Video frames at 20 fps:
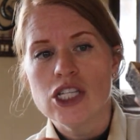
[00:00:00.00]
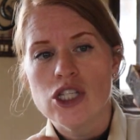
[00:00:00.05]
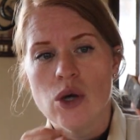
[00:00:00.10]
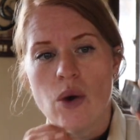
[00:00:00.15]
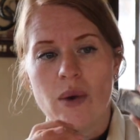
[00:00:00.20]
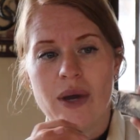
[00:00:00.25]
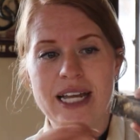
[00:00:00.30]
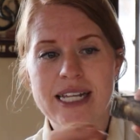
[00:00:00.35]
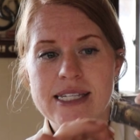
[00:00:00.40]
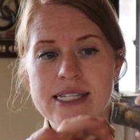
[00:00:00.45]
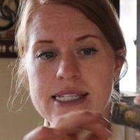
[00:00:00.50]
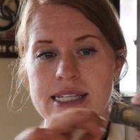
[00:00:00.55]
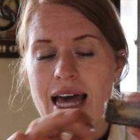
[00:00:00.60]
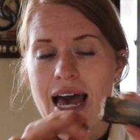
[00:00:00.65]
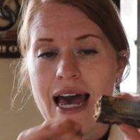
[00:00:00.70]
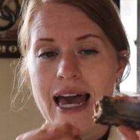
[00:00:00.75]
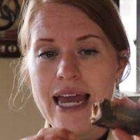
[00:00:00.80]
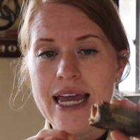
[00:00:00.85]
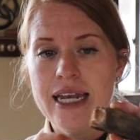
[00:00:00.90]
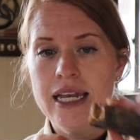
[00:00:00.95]
So
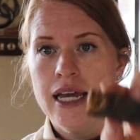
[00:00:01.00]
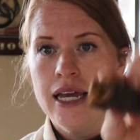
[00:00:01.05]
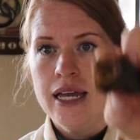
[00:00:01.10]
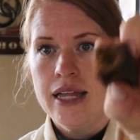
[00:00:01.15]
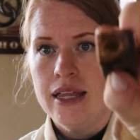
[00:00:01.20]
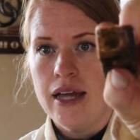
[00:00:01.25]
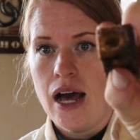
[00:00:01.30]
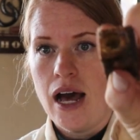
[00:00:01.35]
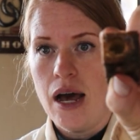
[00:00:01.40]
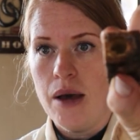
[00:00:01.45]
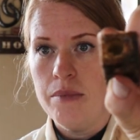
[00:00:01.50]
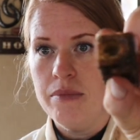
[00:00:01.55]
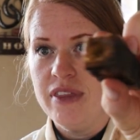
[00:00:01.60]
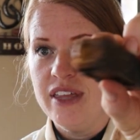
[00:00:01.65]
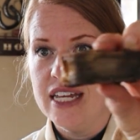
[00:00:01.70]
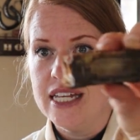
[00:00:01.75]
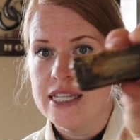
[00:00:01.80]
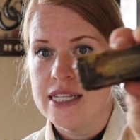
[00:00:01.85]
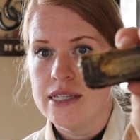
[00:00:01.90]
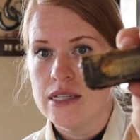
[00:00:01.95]
inside
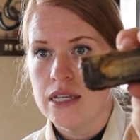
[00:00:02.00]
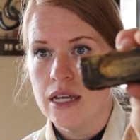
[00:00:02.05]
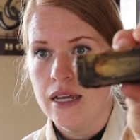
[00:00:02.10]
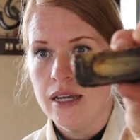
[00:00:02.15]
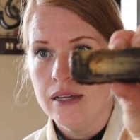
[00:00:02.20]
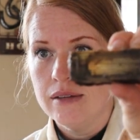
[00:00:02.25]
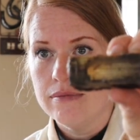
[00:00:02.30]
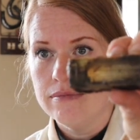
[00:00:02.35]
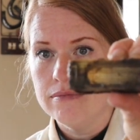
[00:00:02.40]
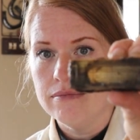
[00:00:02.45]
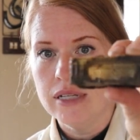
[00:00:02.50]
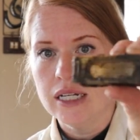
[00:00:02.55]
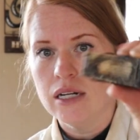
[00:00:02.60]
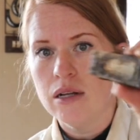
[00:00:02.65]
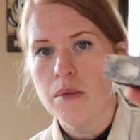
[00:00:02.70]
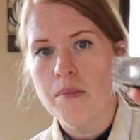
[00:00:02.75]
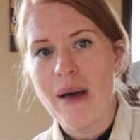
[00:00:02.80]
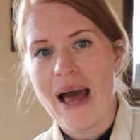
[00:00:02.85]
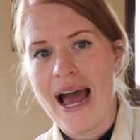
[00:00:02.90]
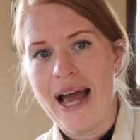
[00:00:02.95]
um, this
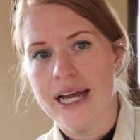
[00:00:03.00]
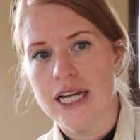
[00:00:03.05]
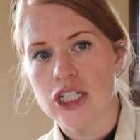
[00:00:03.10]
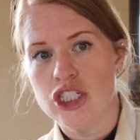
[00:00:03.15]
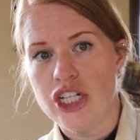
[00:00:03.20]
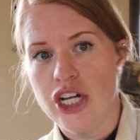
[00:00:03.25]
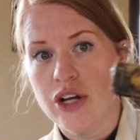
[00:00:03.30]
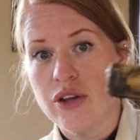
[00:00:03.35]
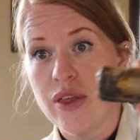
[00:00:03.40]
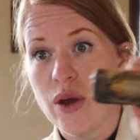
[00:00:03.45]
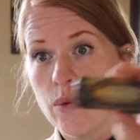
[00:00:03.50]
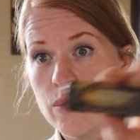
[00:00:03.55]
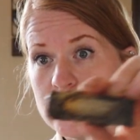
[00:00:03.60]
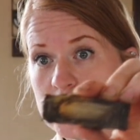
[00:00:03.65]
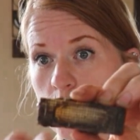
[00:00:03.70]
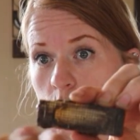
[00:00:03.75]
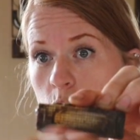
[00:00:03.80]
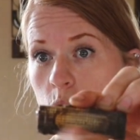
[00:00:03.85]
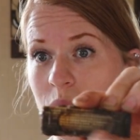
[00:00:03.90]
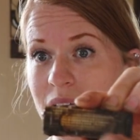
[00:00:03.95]
little package here, there
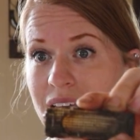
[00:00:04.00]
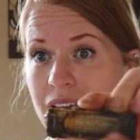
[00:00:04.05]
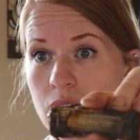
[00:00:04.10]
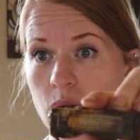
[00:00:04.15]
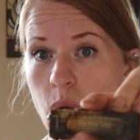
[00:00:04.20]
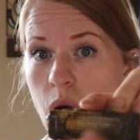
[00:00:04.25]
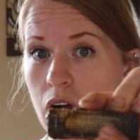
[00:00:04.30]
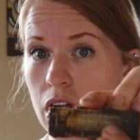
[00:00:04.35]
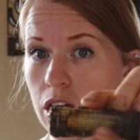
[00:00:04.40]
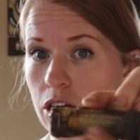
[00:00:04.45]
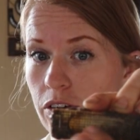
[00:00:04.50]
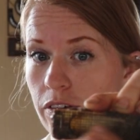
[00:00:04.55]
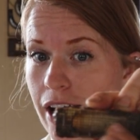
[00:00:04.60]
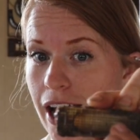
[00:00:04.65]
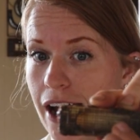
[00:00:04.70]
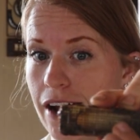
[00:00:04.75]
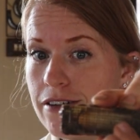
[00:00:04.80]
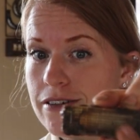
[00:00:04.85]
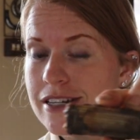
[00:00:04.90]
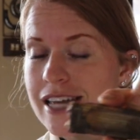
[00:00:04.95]
was a queen walking
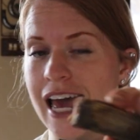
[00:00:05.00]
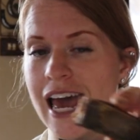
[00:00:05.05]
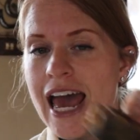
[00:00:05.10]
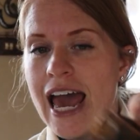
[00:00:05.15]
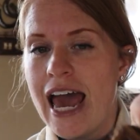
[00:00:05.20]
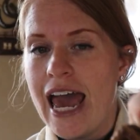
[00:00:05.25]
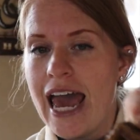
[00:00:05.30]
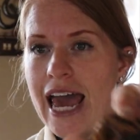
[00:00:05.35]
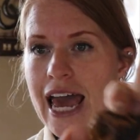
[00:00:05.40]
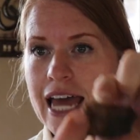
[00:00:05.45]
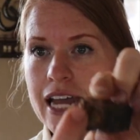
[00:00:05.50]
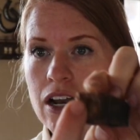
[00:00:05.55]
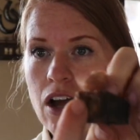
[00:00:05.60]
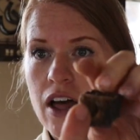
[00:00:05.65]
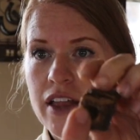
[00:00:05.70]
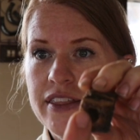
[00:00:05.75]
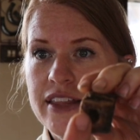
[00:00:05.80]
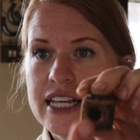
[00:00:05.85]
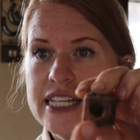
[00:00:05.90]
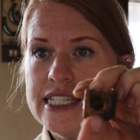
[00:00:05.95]
around.
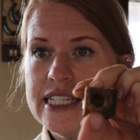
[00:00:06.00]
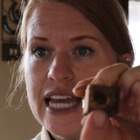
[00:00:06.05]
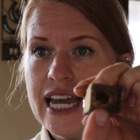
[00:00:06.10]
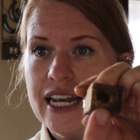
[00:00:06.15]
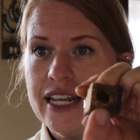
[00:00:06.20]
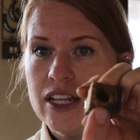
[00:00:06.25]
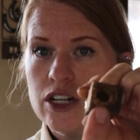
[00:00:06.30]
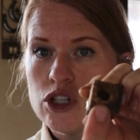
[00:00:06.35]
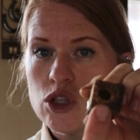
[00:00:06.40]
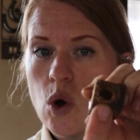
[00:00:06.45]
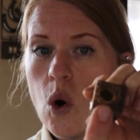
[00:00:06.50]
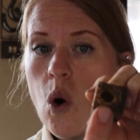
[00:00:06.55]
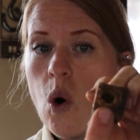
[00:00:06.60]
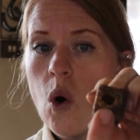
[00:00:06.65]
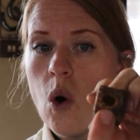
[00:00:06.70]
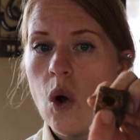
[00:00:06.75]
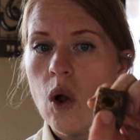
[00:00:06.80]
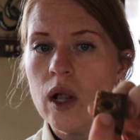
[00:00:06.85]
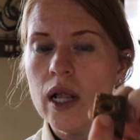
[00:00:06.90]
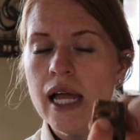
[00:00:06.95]
And on this end, there's a
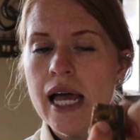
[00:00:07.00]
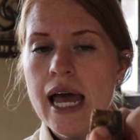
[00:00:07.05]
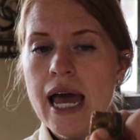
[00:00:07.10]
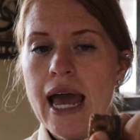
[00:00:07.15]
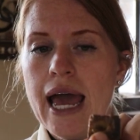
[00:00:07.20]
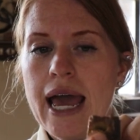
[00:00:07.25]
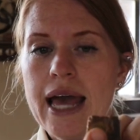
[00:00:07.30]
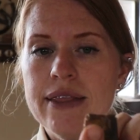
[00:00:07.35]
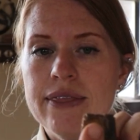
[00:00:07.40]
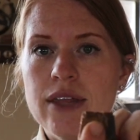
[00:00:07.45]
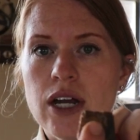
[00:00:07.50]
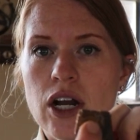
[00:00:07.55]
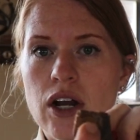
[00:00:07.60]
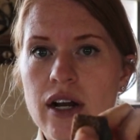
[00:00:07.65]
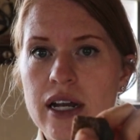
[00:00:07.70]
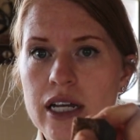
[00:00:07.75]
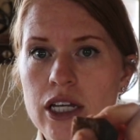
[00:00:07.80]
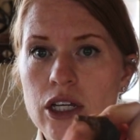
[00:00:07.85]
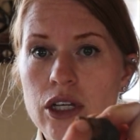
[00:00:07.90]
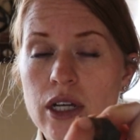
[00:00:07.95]
hole and
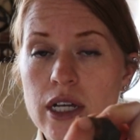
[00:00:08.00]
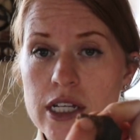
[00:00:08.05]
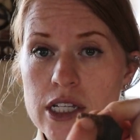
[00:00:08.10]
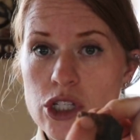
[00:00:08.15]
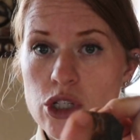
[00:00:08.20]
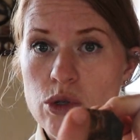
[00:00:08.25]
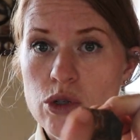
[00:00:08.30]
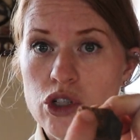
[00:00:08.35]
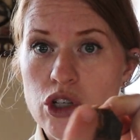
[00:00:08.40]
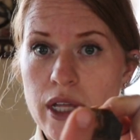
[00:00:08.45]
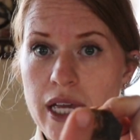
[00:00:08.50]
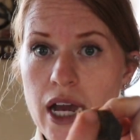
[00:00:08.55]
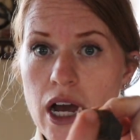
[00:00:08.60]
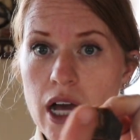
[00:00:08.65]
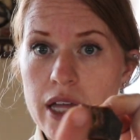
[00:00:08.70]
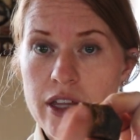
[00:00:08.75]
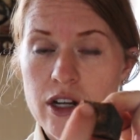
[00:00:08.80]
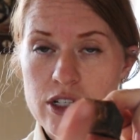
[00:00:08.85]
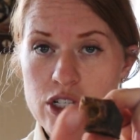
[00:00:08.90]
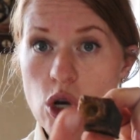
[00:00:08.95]
there is usually,
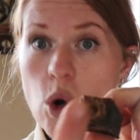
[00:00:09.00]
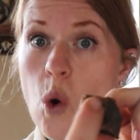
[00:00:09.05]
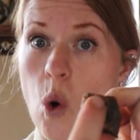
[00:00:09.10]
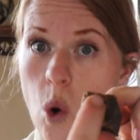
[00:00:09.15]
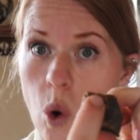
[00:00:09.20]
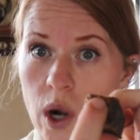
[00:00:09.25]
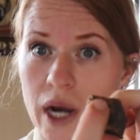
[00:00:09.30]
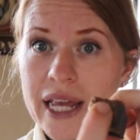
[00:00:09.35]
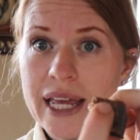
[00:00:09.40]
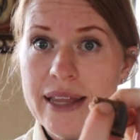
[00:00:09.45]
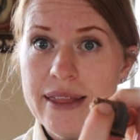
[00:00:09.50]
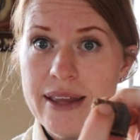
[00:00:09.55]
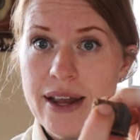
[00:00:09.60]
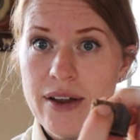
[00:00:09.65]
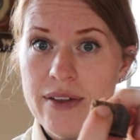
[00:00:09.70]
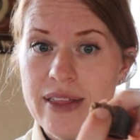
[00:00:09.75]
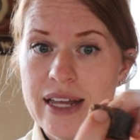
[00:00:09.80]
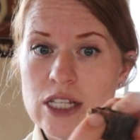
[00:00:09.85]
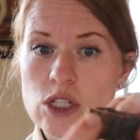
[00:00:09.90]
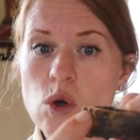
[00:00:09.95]
a, there's a cork in
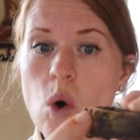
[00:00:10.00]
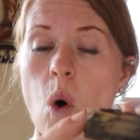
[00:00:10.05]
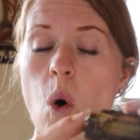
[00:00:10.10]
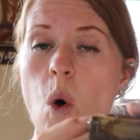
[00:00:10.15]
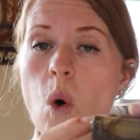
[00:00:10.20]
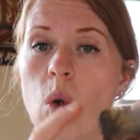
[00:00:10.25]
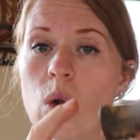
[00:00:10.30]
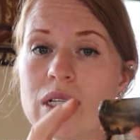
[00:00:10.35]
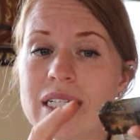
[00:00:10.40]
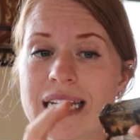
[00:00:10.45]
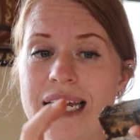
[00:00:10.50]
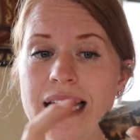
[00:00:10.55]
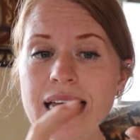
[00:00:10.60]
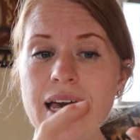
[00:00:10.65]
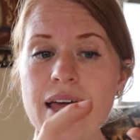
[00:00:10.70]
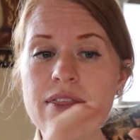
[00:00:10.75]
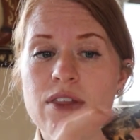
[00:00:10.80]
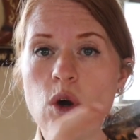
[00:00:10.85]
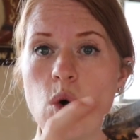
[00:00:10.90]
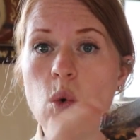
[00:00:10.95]
there that's
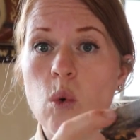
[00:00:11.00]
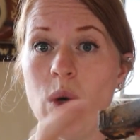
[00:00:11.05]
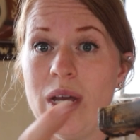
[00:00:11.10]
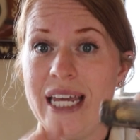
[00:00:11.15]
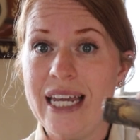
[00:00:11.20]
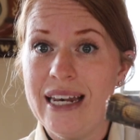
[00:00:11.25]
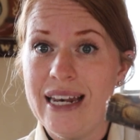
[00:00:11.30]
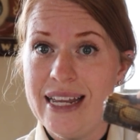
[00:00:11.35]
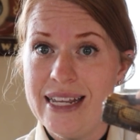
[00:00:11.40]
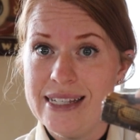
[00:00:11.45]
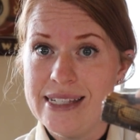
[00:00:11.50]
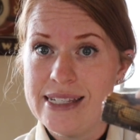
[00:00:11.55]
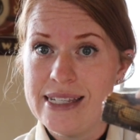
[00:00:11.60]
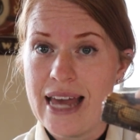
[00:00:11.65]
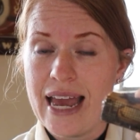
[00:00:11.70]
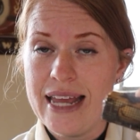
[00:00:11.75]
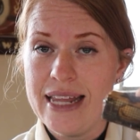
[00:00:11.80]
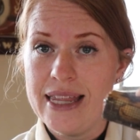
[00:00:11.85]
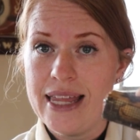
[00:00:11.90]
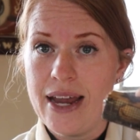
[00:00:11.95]
holding the queen
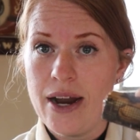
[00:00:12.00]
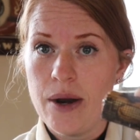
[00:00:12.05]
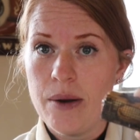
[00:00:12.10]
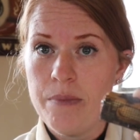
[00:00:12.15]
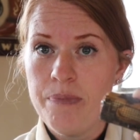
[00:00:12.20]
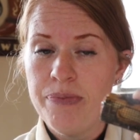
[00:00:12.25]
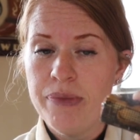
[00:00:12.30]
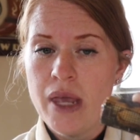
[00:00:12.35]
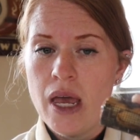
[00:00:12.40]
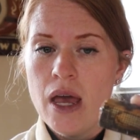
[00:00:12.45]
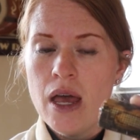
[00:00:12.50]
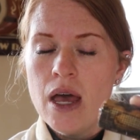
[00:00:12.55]
inside there.